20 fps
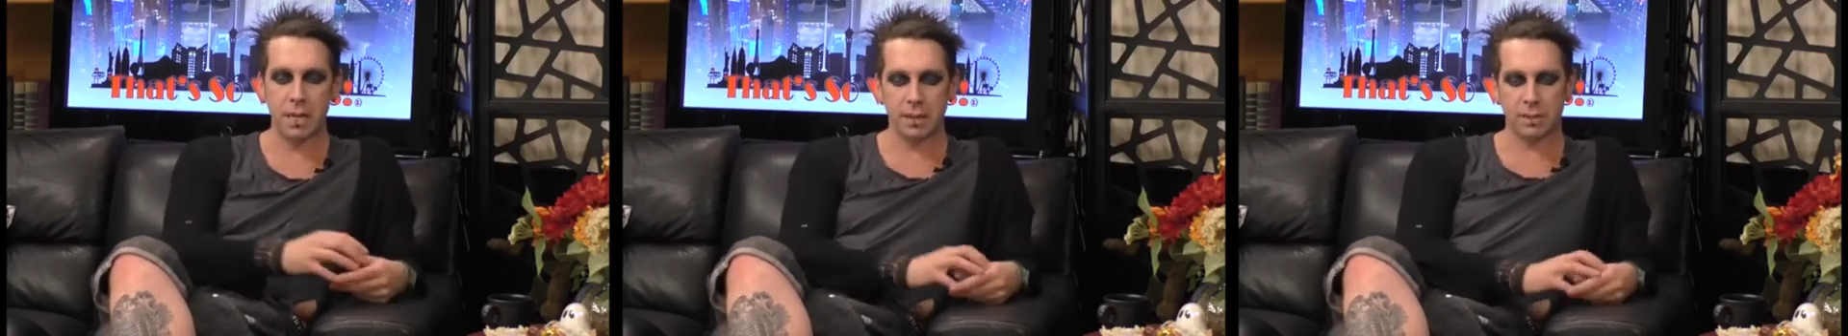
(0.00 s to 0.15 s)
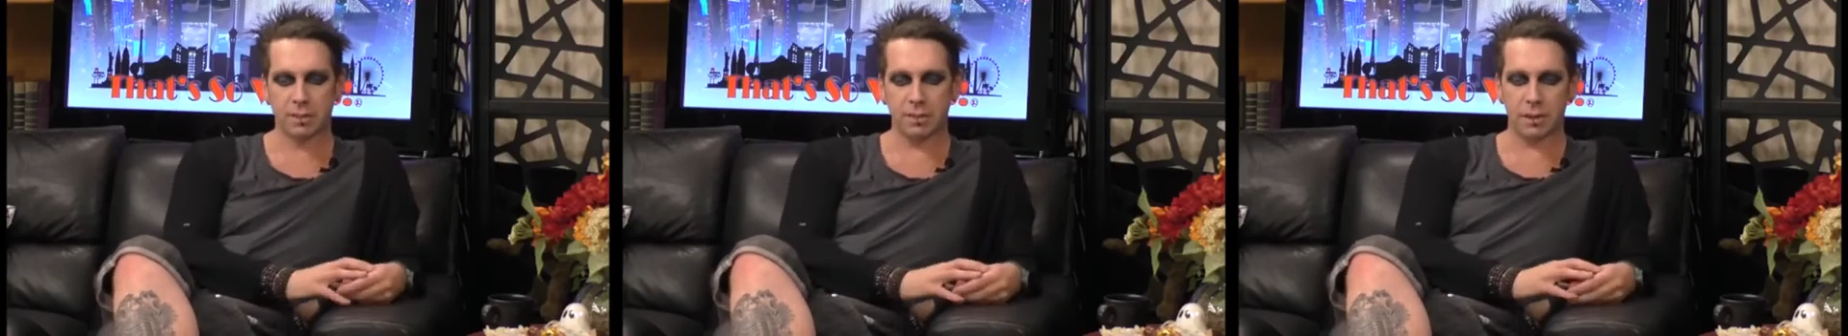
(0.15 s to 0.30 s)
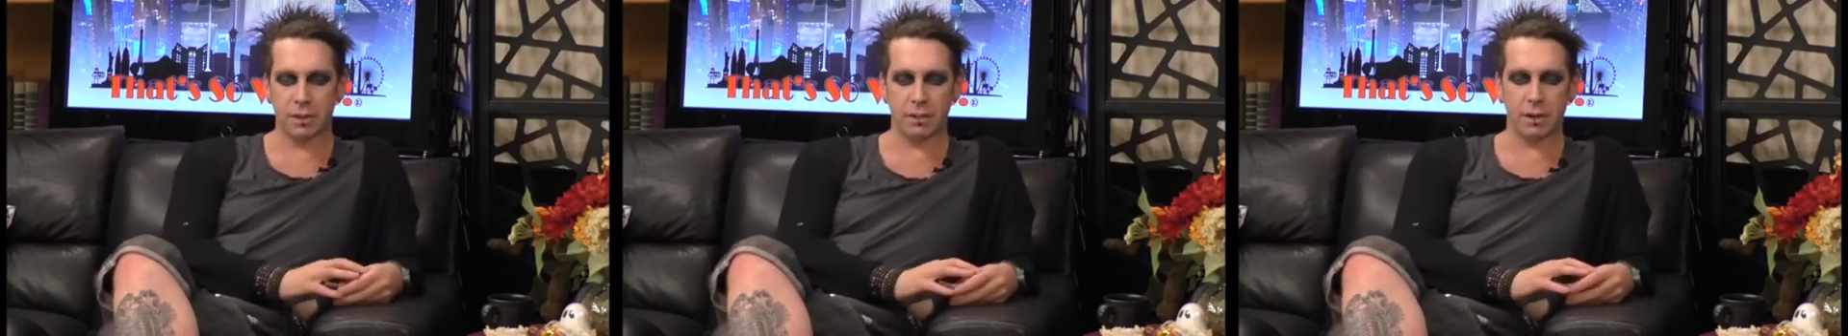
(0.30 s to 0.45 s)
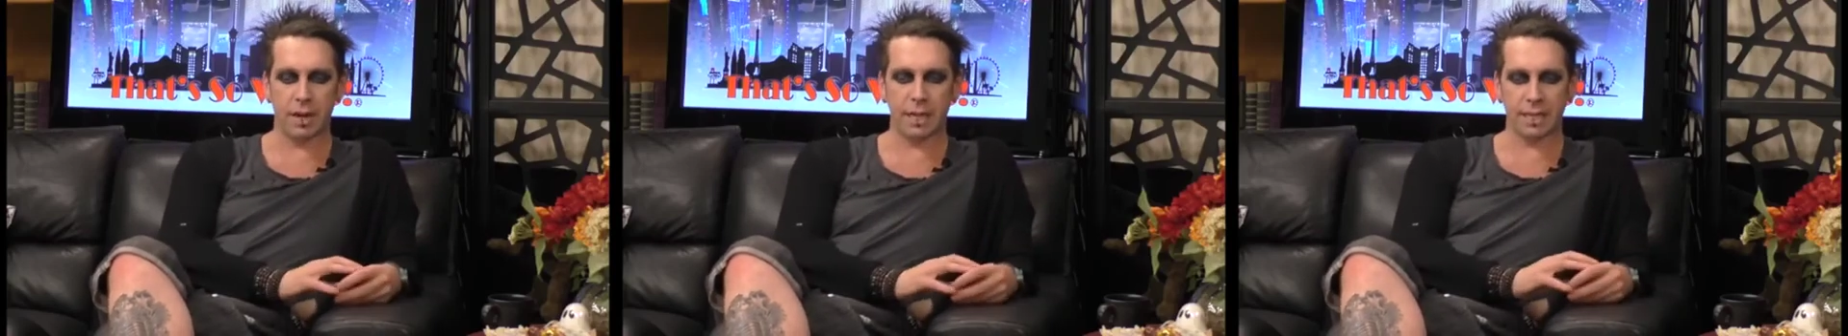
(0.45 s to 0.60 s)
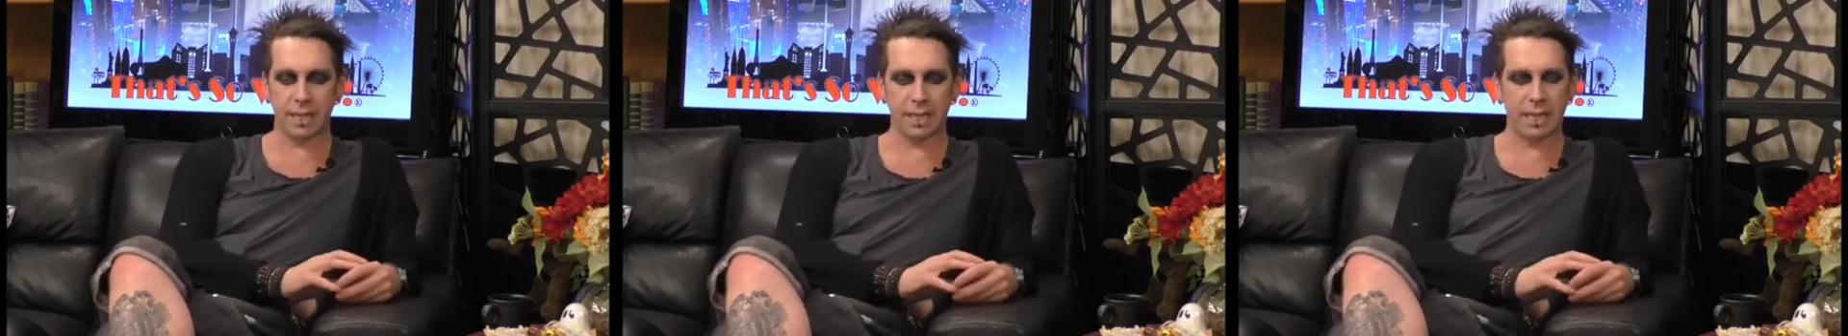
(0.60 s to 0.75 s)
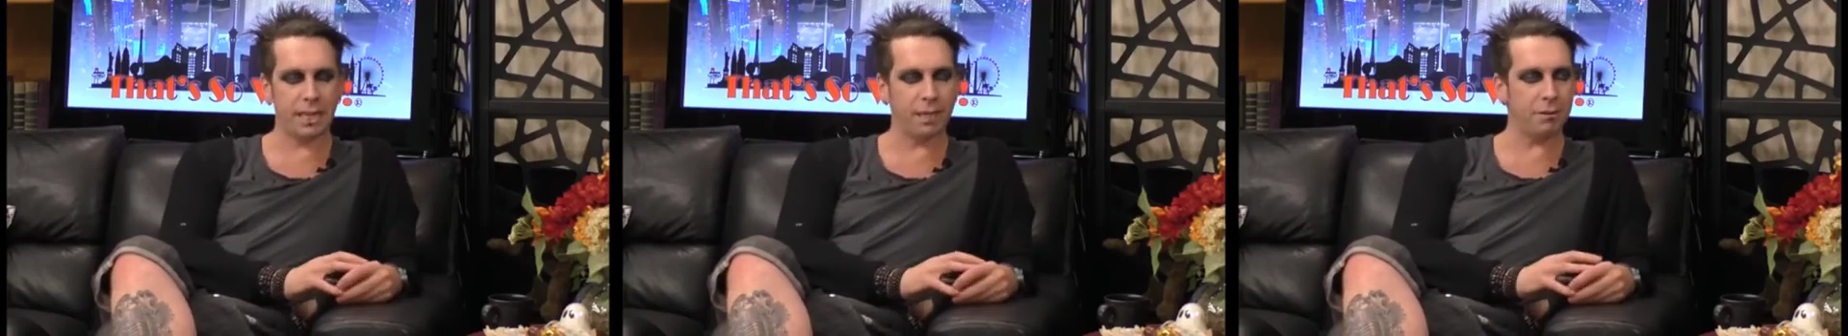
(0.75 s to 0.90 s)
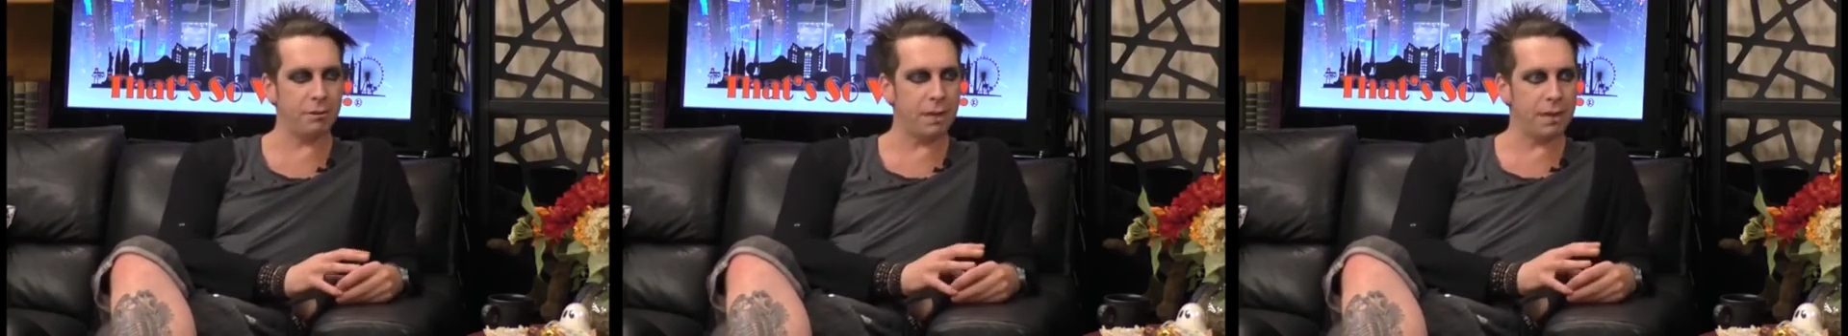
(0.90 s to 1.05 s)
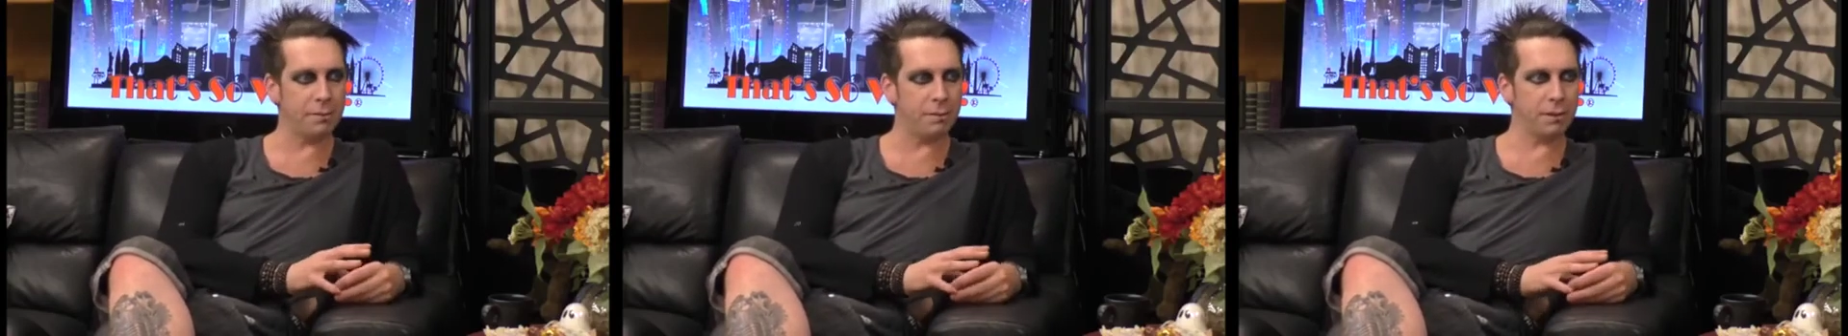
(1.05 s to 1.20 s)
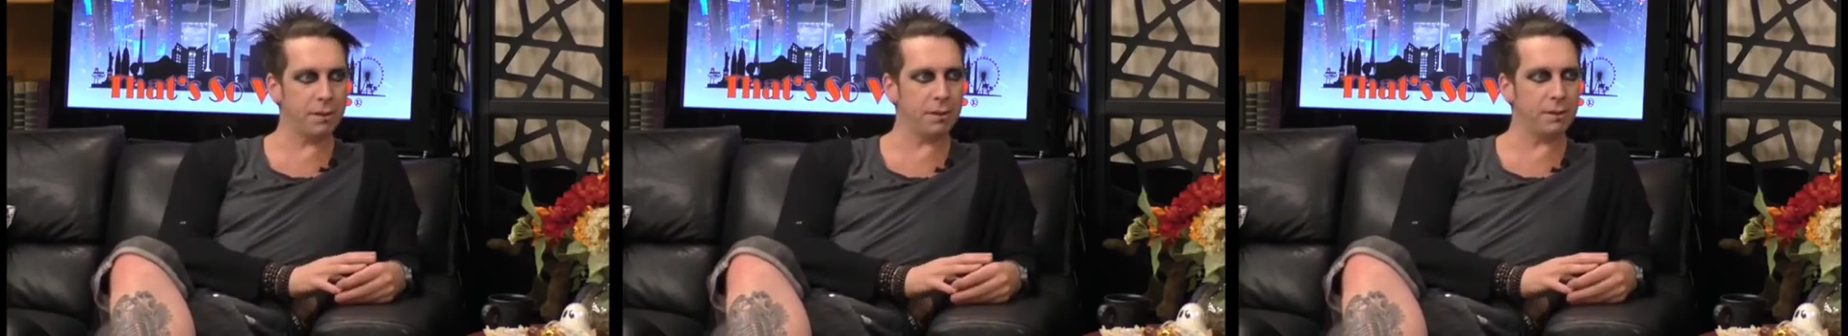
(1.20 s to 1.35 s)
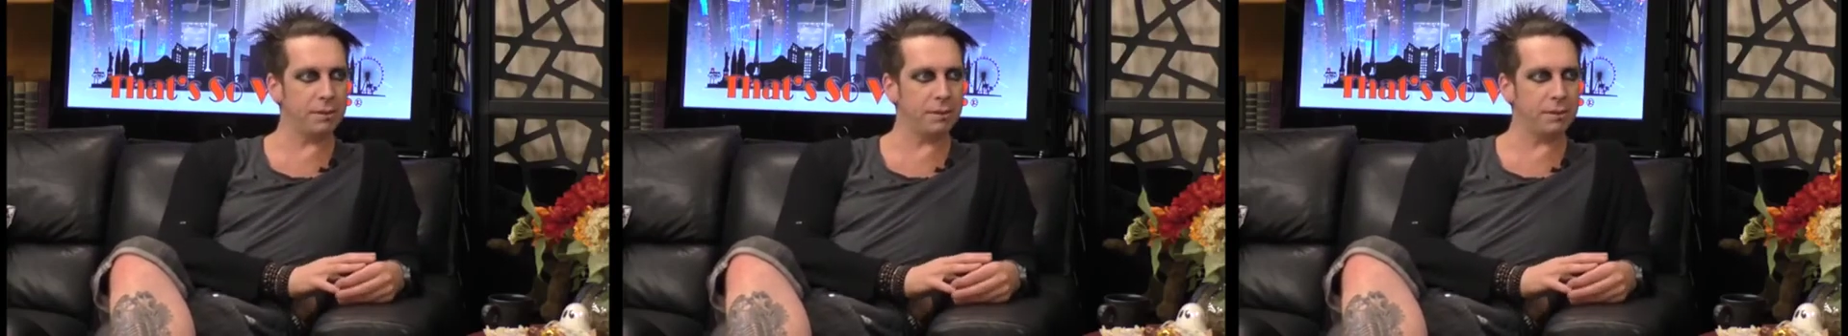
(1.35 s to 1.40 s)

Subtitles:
So I can get away with